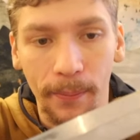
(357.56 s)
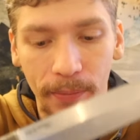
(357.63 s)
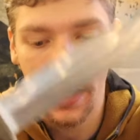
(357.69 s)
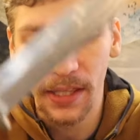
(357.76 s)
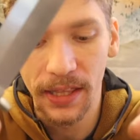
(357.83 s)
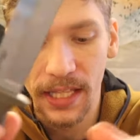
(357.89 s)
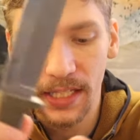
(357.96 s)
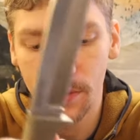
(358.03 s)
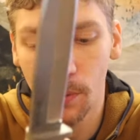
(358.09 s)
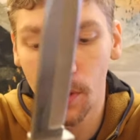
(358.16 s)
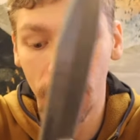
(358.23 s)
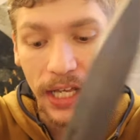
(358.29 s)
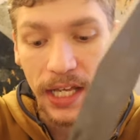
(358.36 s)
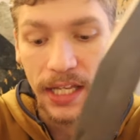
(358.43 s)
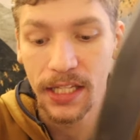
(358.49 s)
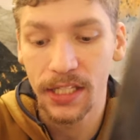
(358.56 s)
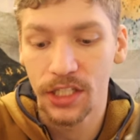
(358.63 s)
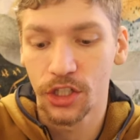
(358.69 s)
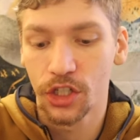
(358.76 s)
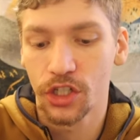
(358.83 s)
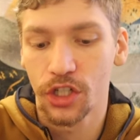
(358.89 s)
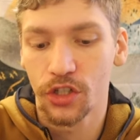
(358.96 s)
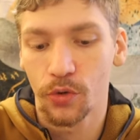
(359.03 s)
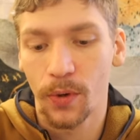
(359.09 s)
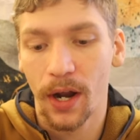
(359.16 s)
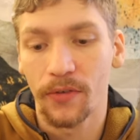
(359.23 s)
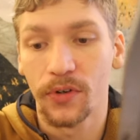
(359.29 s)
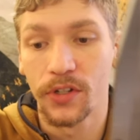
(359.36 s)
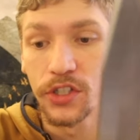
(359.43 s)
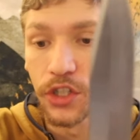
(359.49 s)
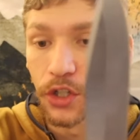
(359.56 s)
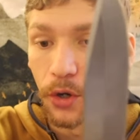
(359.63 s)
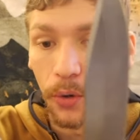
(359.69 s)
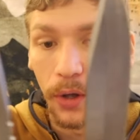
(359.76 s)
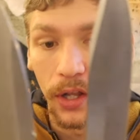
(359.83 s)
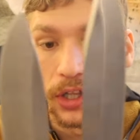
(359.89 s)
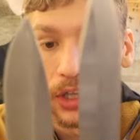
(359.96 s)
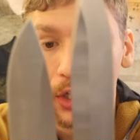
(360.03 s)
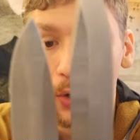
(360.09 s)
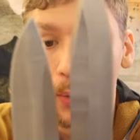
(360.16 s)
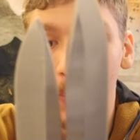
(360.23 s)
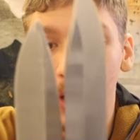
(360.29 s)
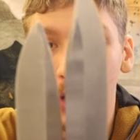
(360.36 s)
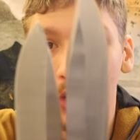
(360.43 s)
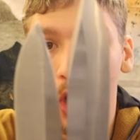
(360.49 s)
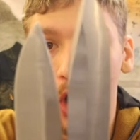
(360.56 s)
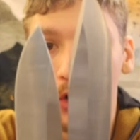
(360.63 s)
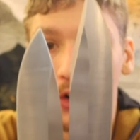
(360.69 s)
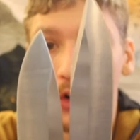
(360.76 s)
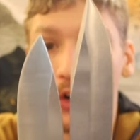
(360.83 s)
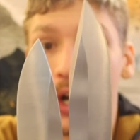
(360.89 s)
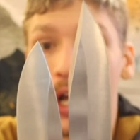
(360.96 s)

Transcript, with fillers: and this one is, just as a reference, you know, a little bit longer